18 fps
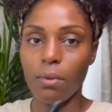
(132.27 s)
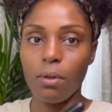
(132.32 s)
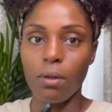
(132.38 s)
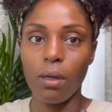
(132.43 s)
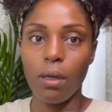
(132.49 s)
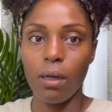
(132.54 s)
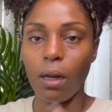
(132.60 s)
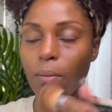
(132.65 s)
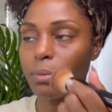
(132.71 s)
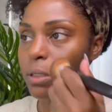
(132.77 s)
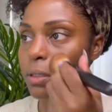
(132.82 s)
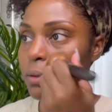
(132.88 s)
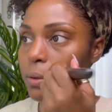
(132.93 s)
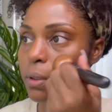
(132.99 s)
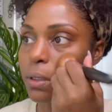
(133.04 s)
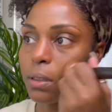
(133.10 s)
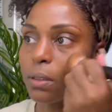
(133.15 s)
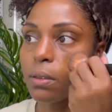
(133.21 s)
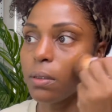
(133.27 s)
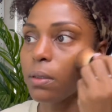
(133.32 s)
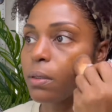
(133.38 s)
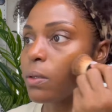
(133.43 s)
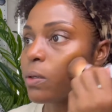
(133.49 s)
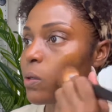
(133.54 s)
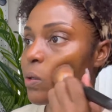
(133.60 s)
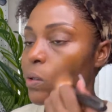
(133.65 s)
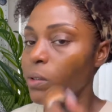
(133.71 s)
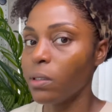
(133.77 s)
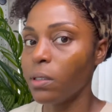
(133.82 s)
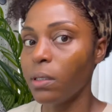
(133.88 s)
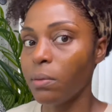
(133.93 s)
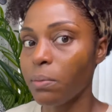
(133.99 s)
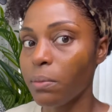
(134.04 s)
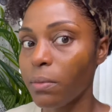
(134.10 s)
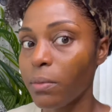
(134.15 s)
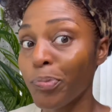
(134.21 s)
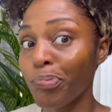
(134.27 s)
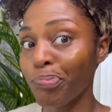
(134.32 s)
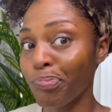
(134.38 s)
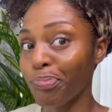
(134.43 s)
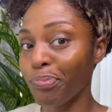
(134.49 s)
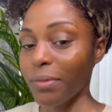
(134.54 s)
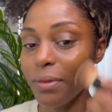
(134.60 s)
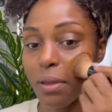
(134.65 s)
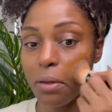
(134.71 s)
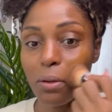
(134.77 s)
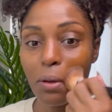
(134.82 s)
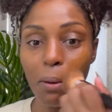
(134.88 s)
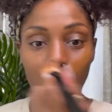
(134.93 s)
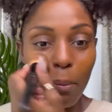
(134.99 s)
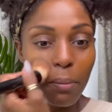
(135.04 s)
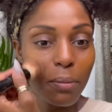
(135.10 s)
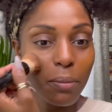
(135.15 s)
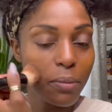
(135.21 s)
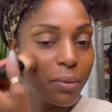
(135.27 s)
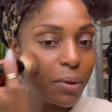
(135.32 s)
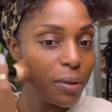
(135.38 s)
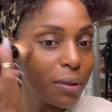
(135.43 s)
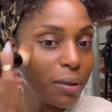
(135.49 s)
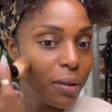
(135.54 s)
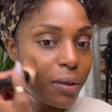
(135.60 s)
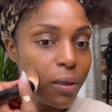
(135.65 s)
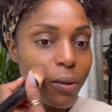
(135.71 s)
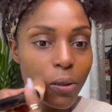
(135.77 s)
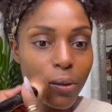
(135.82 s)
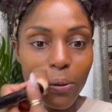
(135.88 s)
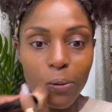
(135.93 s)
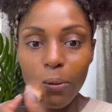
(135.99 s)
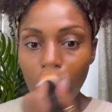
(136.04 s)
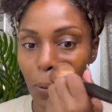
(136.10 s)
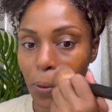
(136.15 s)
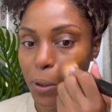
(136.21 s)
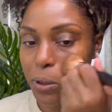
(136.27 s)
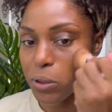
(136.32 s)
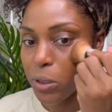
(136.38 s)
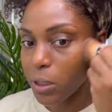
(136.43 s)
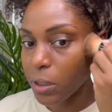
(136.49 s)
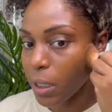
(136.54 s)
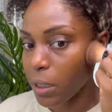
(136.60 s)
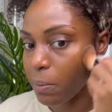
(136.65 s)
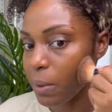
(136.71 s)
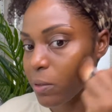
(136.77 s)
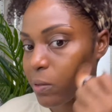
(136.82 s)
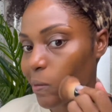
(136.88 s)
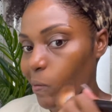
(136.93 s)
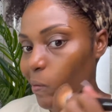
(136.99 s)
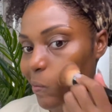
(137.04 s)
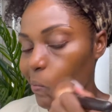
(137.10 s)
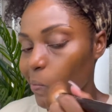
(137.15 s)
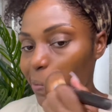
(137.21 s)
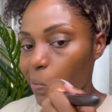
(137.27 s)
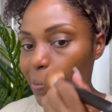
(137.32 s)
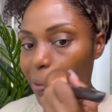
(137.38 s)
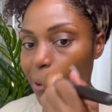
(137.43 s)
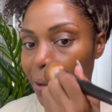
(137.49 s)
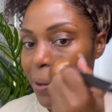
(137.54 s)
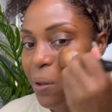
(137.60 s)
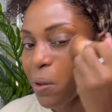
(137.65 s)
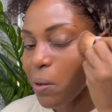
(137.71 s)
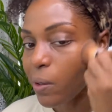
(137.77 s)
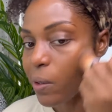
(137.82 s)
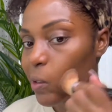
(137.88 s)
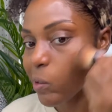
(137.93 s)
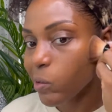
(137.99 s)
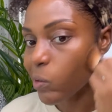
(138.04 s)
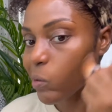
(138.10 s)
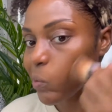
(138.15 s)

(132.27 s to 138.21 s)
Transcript: And I'm just going to see. Yep. It looks just like my skin, because